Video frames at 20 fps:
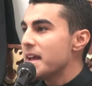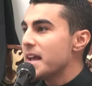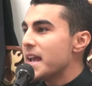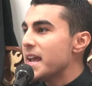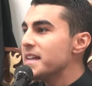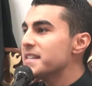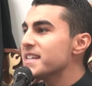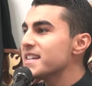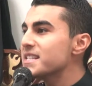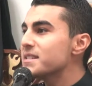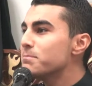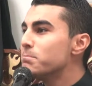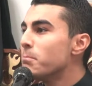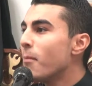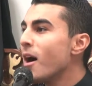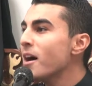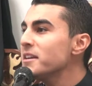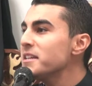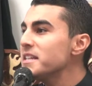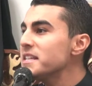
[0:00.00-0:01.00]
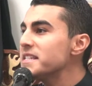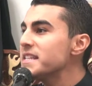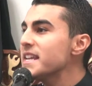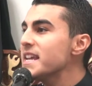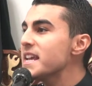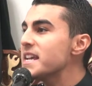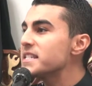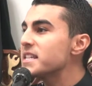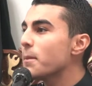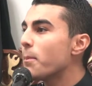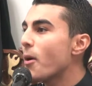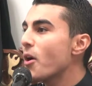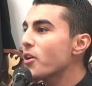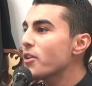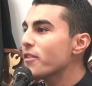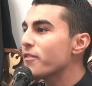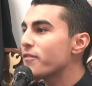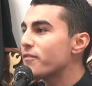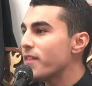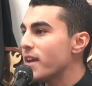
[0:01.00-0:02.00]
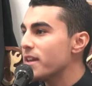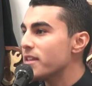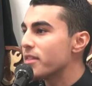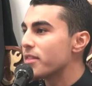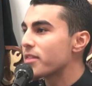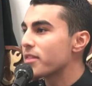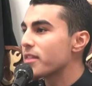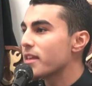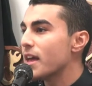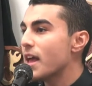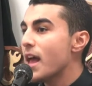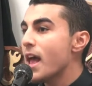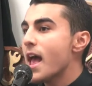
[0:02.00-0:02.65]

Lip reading: He says, modesty is a part of faith.